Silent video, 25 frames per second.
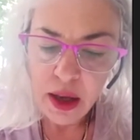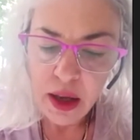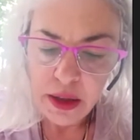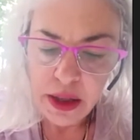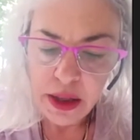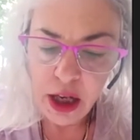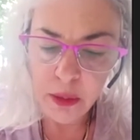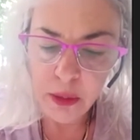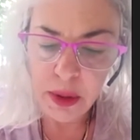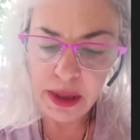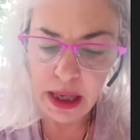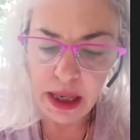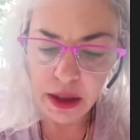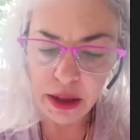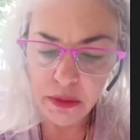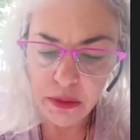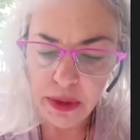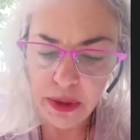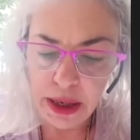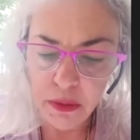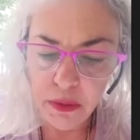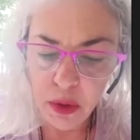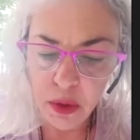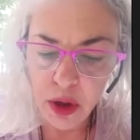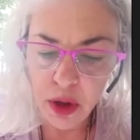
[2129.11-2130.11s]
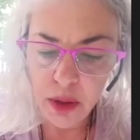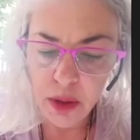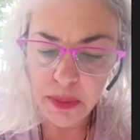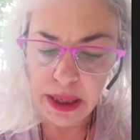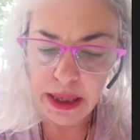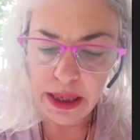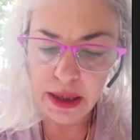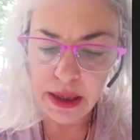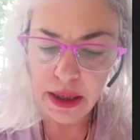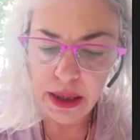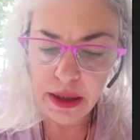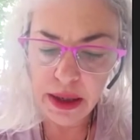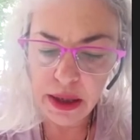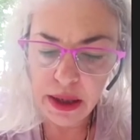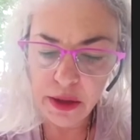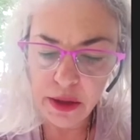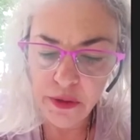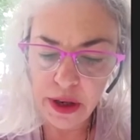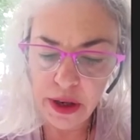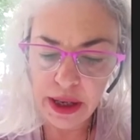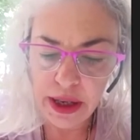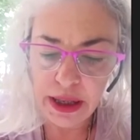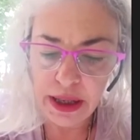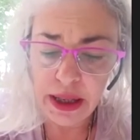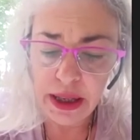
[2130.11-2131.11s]
is not the right word, but he did these
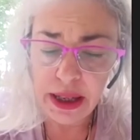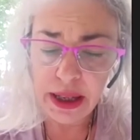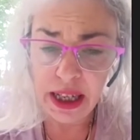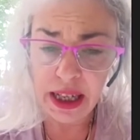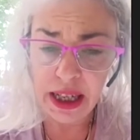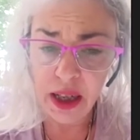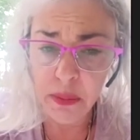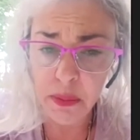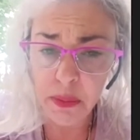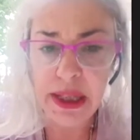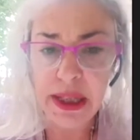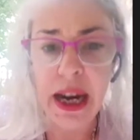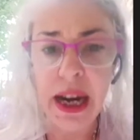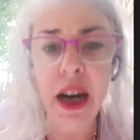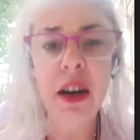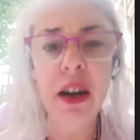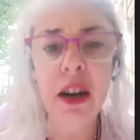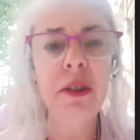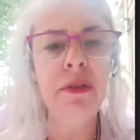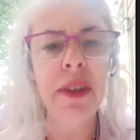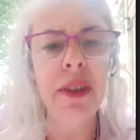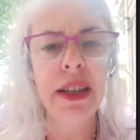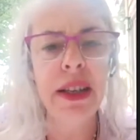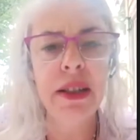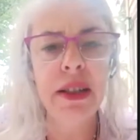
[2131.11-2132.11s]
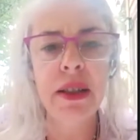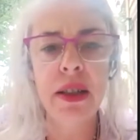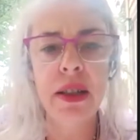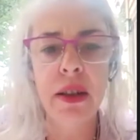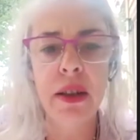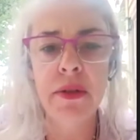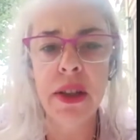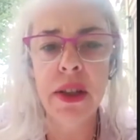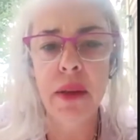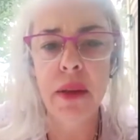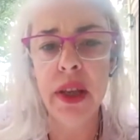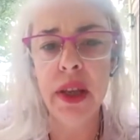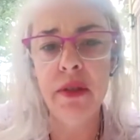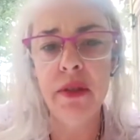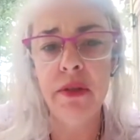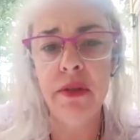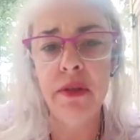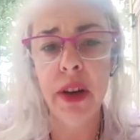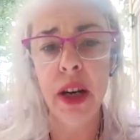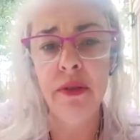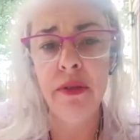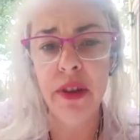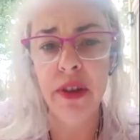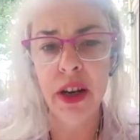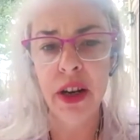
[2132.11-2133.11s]
very deep sacrifices of something
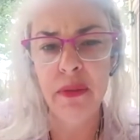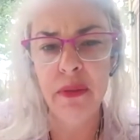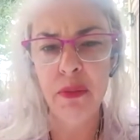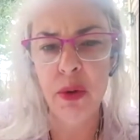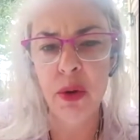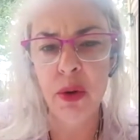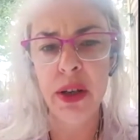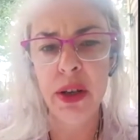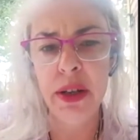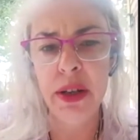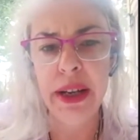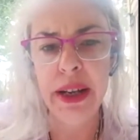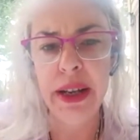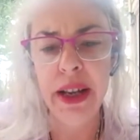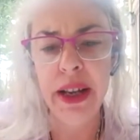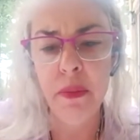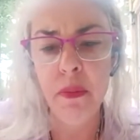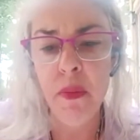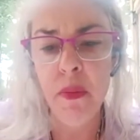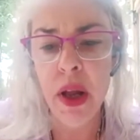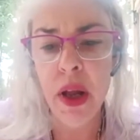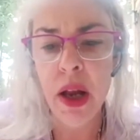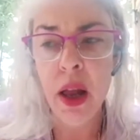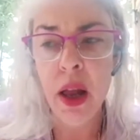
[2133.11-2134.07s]
very, very important to him